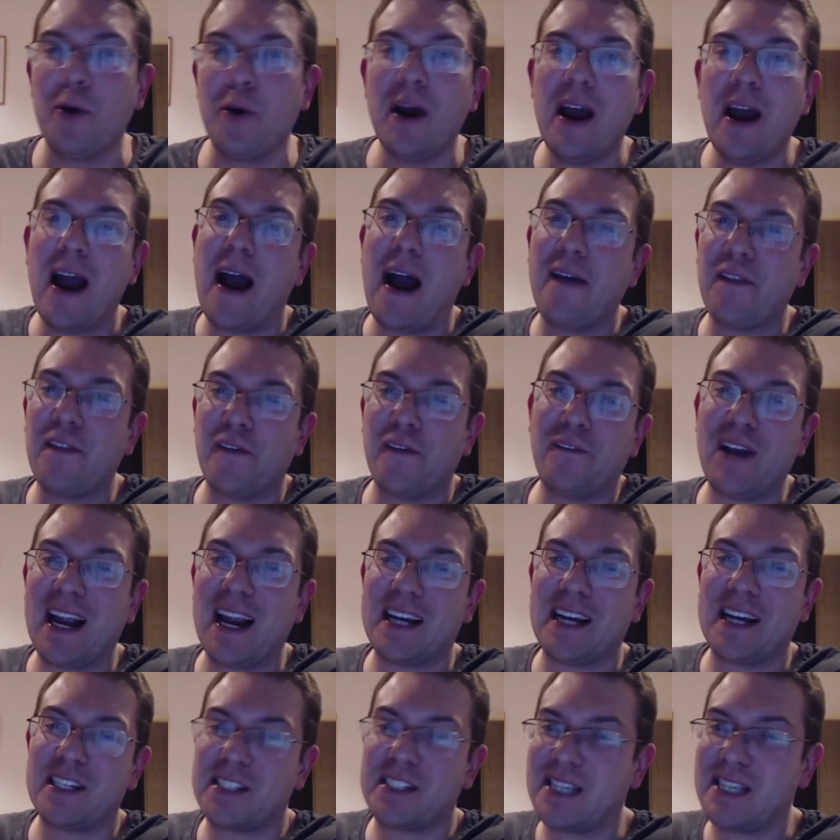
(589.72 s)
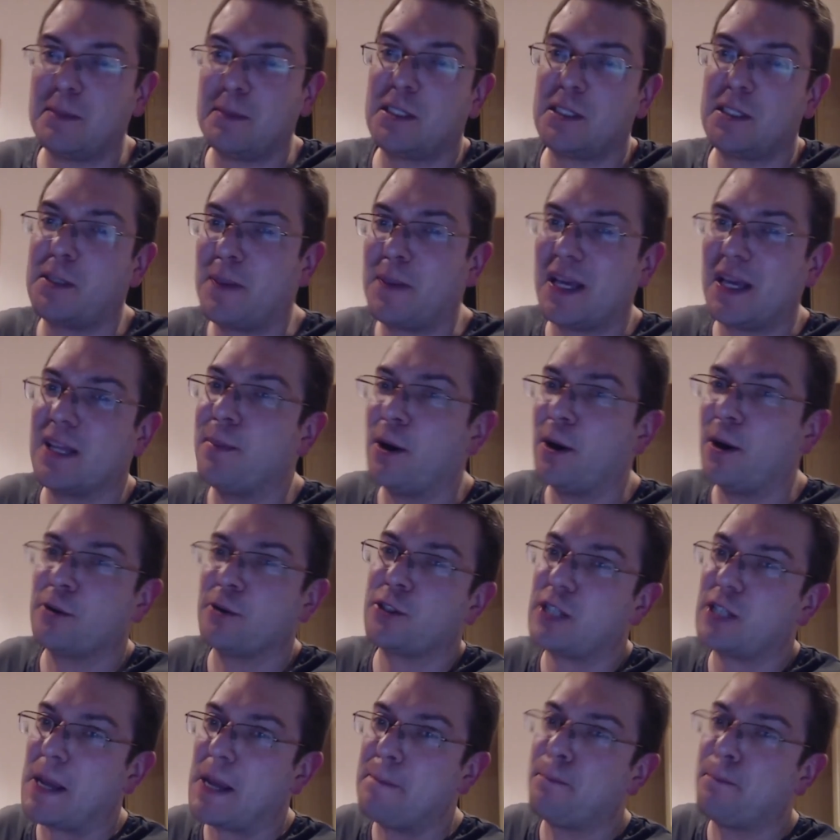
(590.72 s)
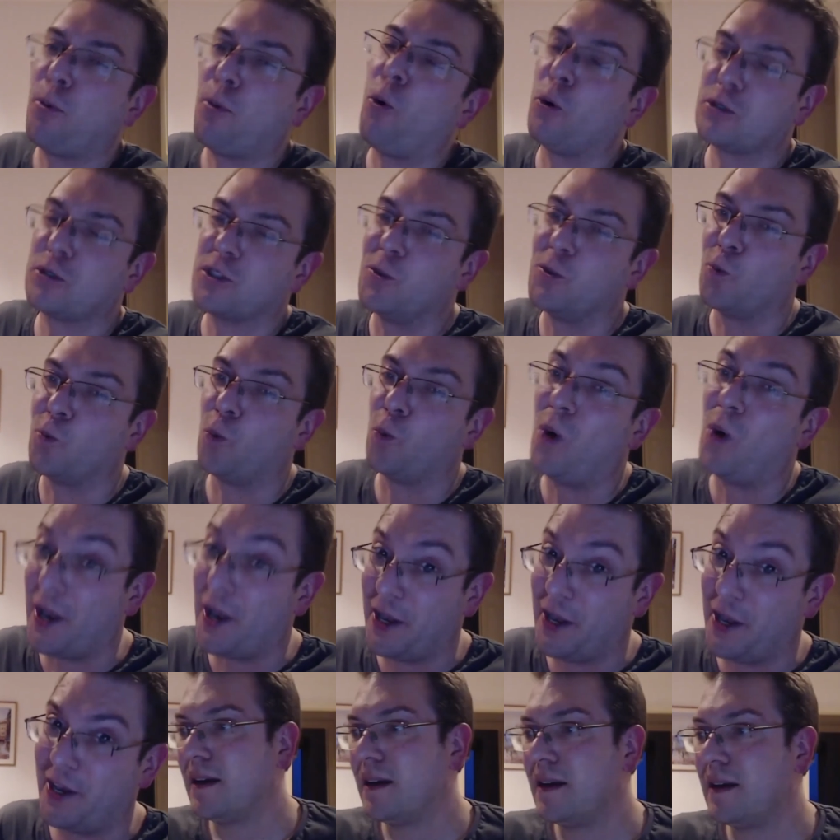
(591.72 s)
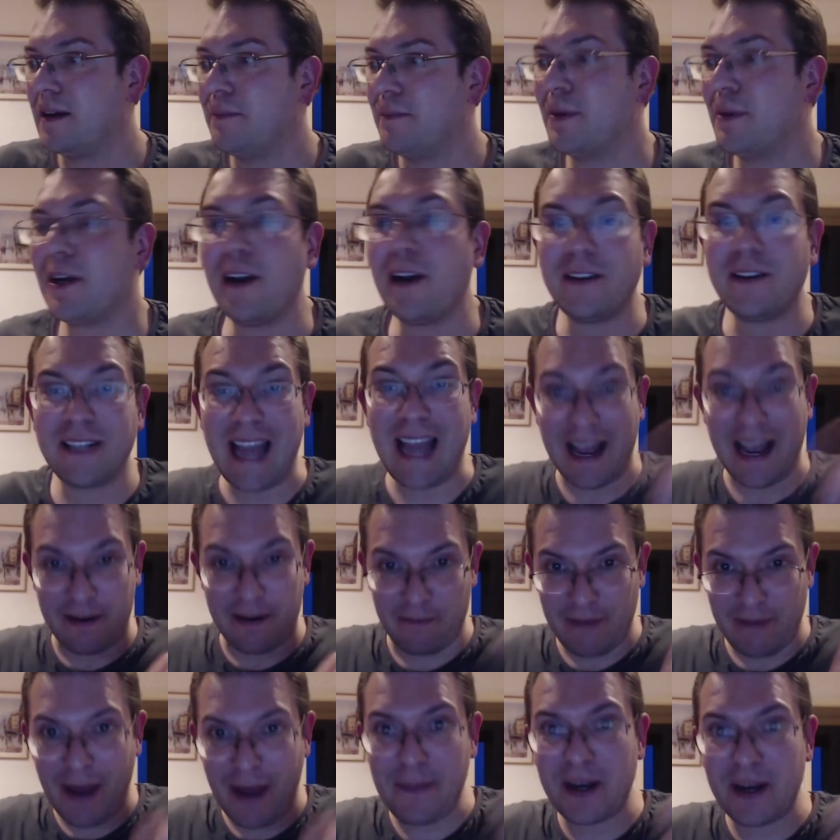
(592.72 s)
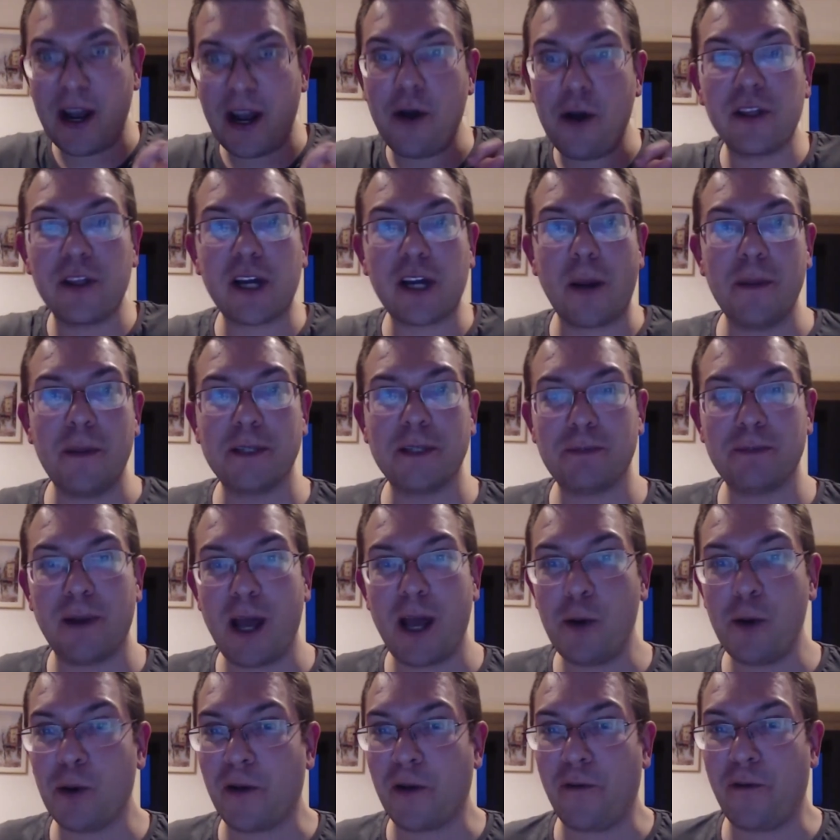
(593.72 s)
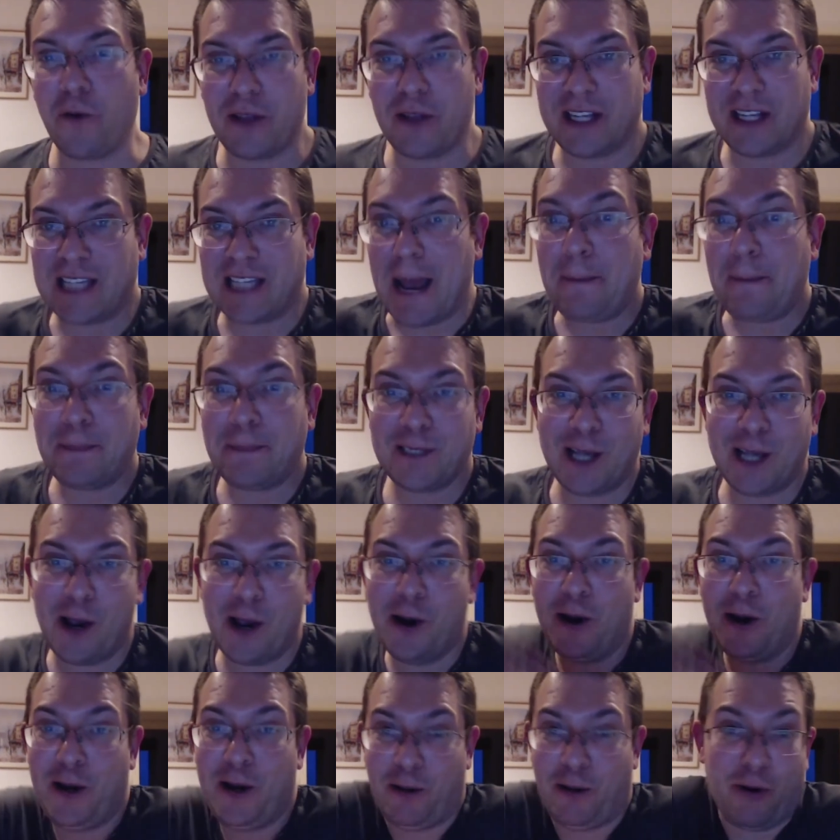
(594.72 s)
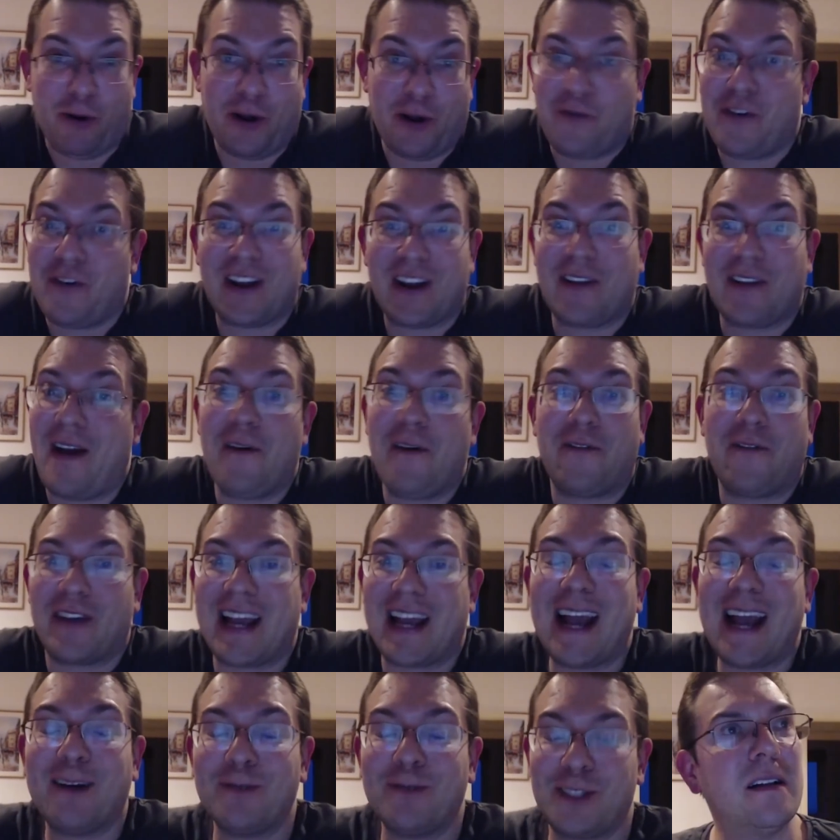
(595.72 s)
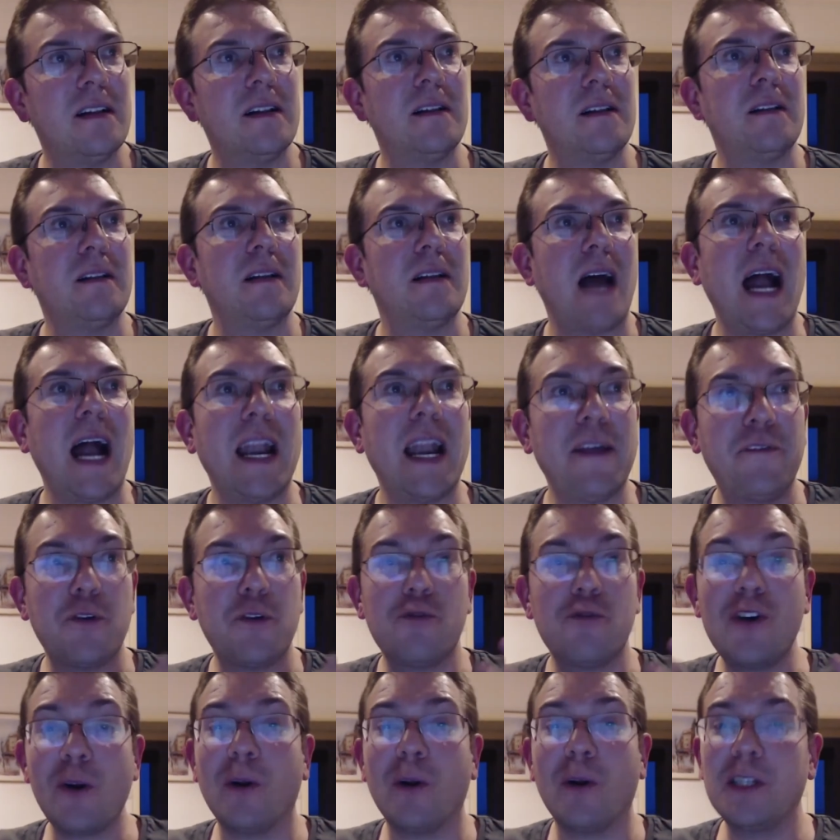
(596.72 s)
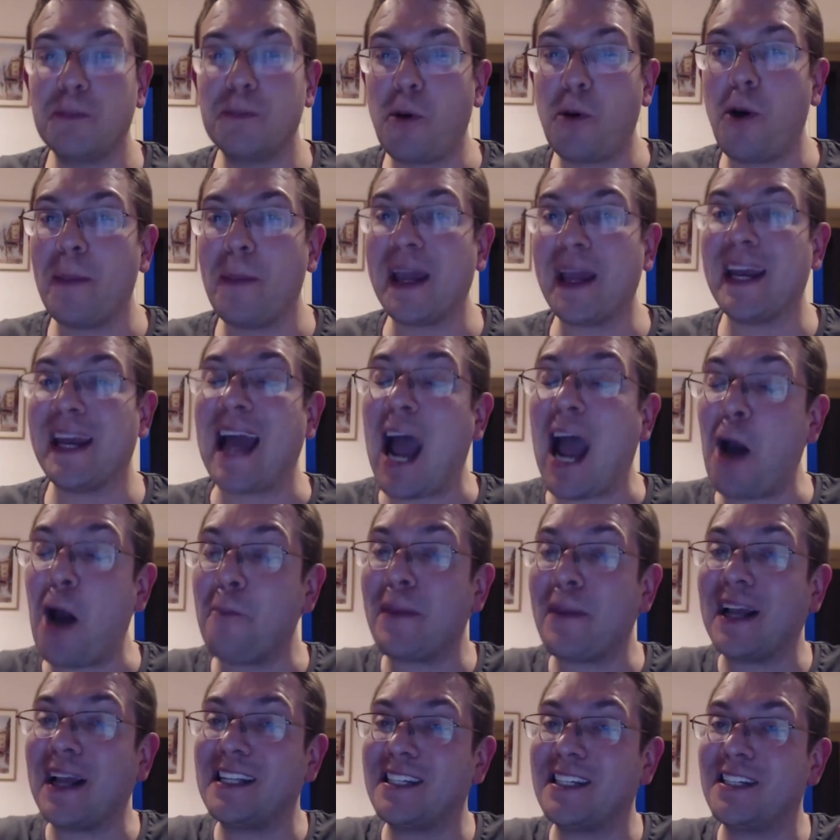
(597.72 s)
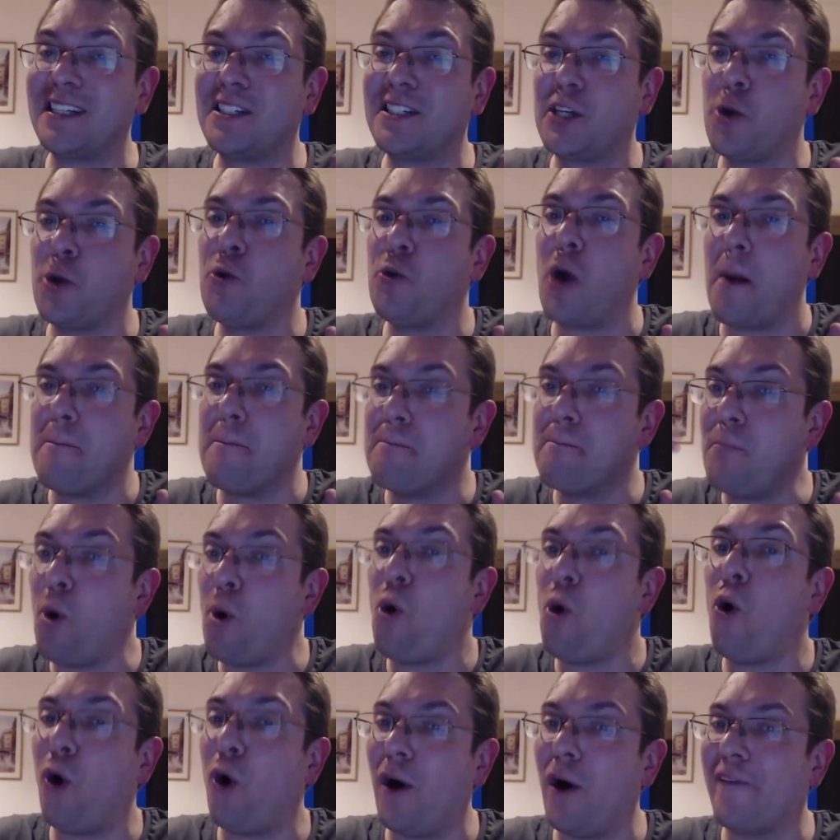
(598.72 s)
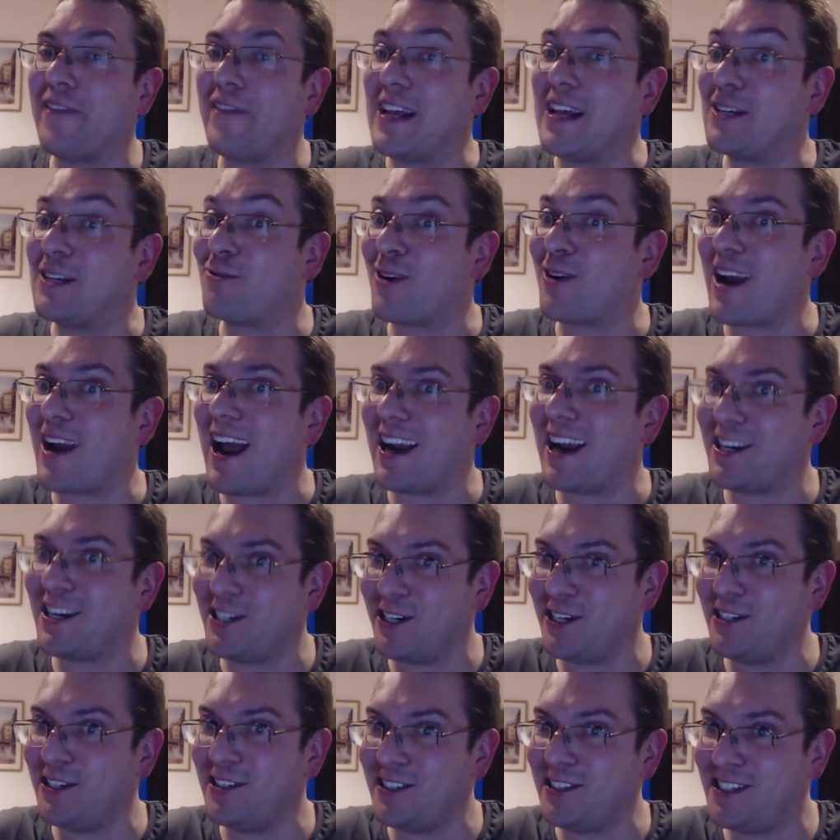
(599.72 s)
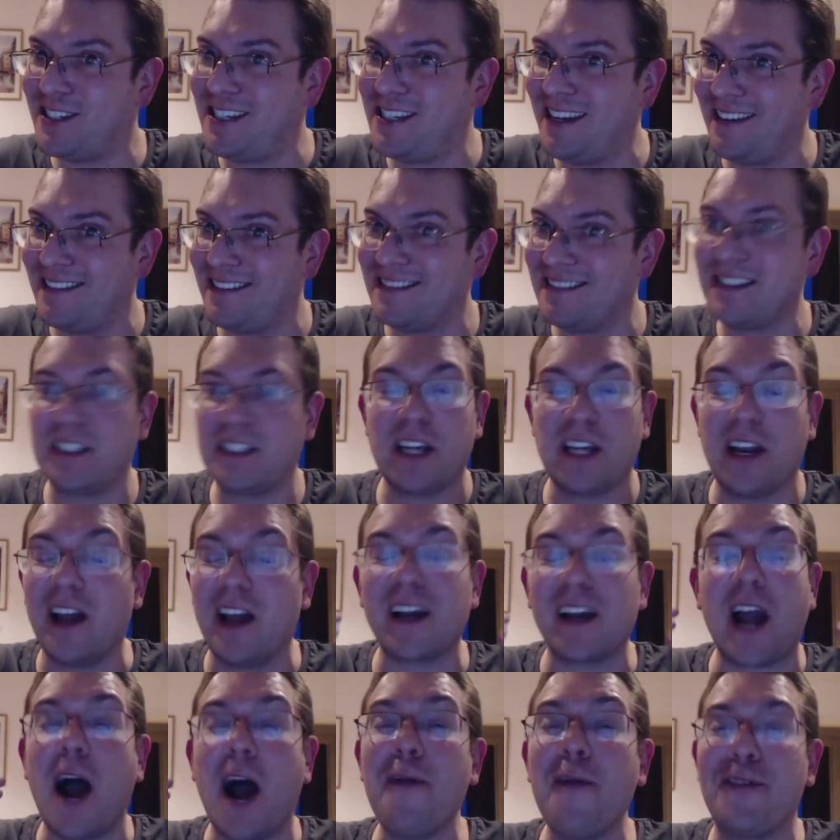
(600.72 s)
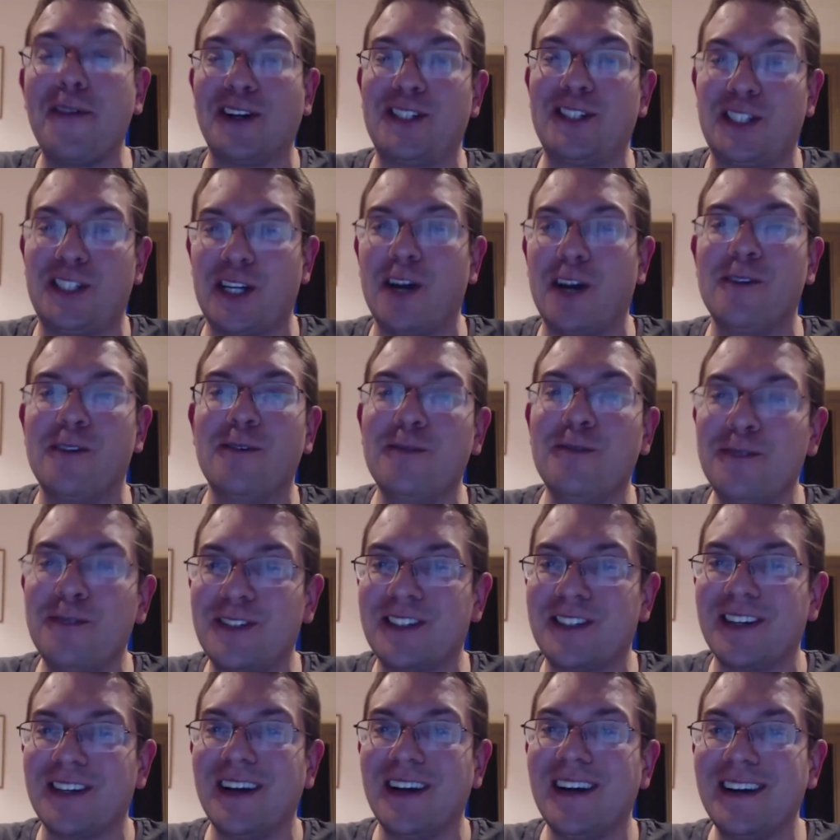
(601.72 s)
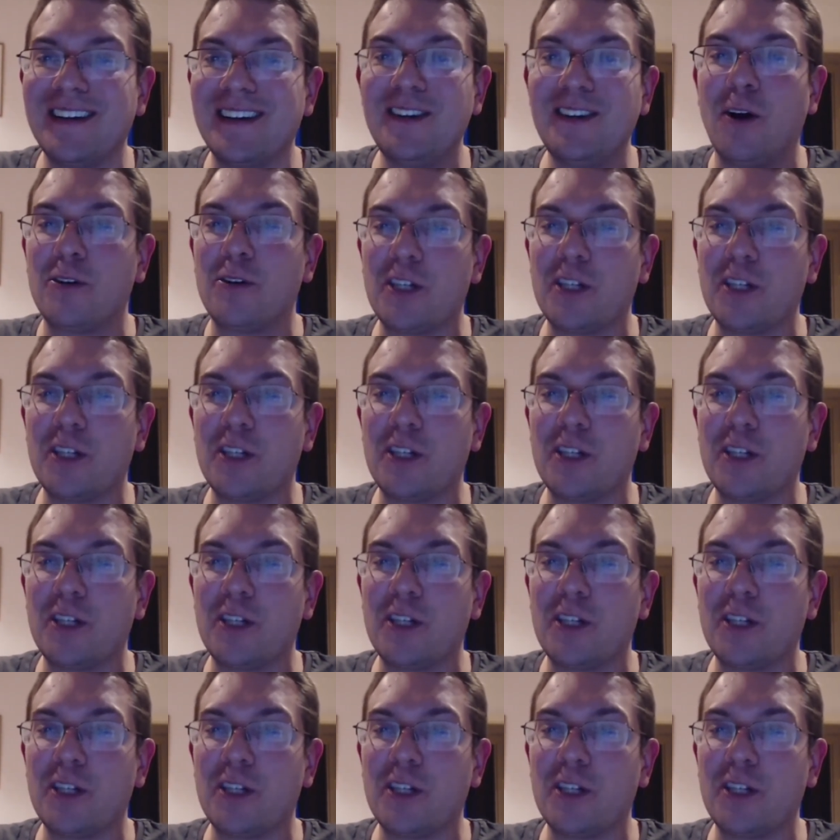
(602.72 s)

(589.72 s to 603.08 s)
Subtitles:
and The Flash seems to be the most important one. But good, yeah, let me know in the comments below what you thought of this episode, what do you think of everything else. And if you really want to support me and help me to do more of these reactions to like other shows, not just